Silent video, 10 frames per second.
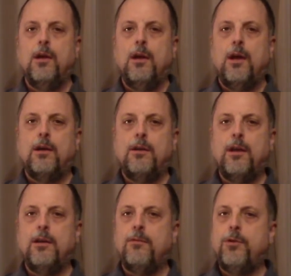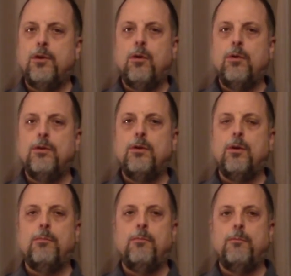I can tell you, if you're going
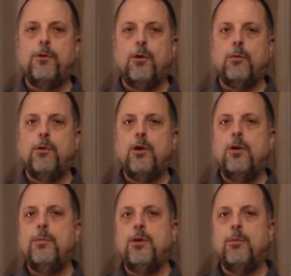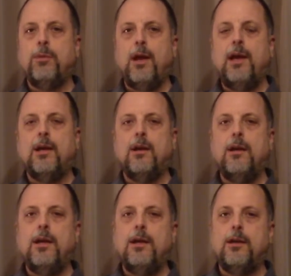to a room and you're playing a
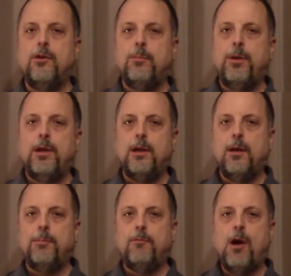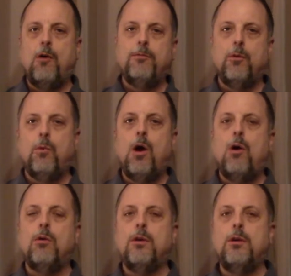league and you're picking up an
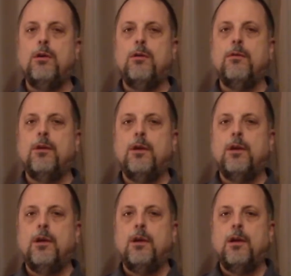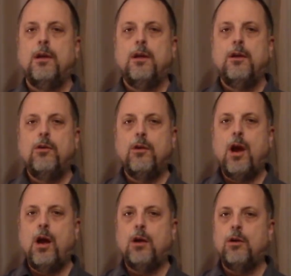off-the-wall cue, you're
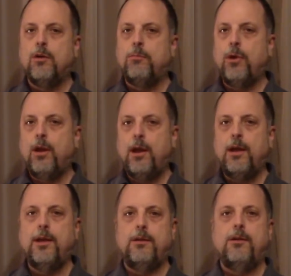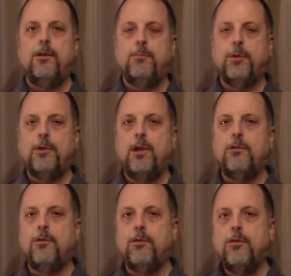not going to play to your
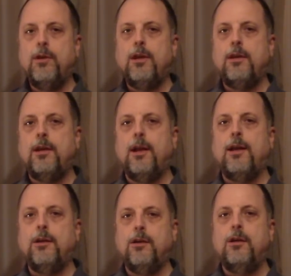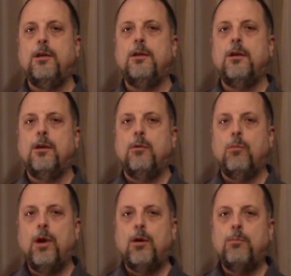potential. You need to get a good,
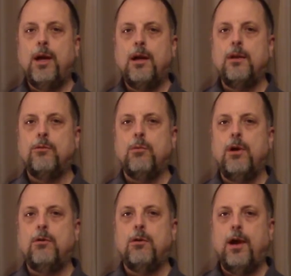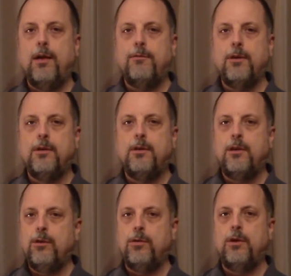well-balanced, well-crafted
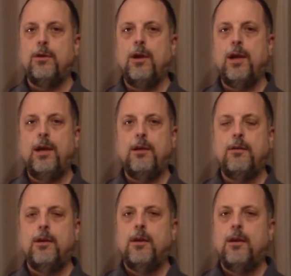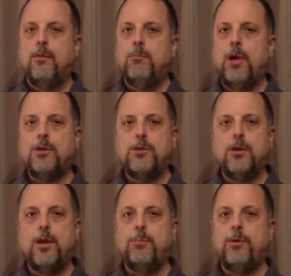cue in your hand. Make sure
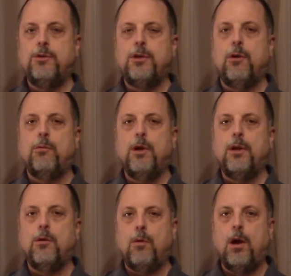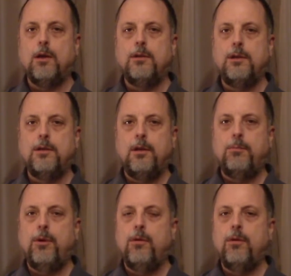they put you a really quality
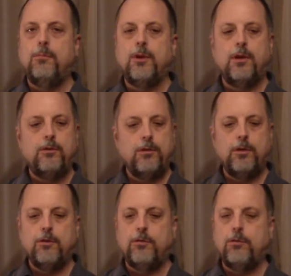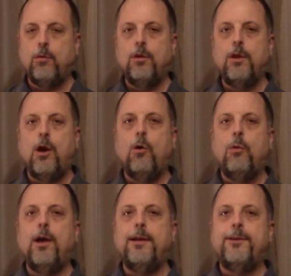tip on it, because you can destroy the whole
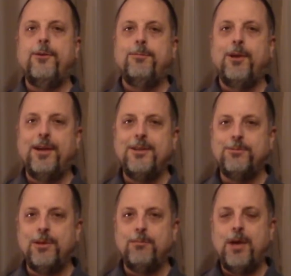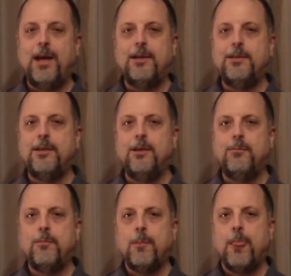way a cue plays with a bad tip.
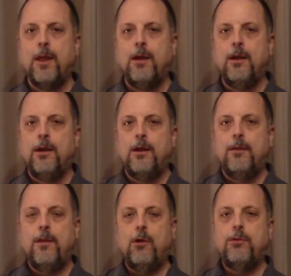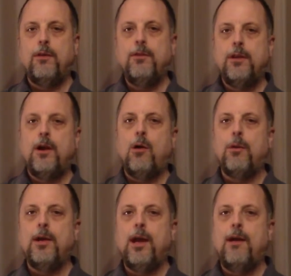Those of you that
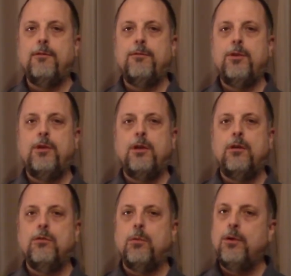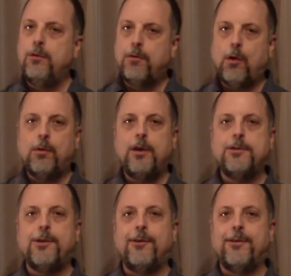already have a few cues, well, you've already
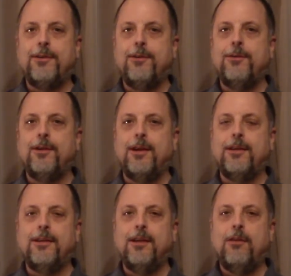started cue collecting.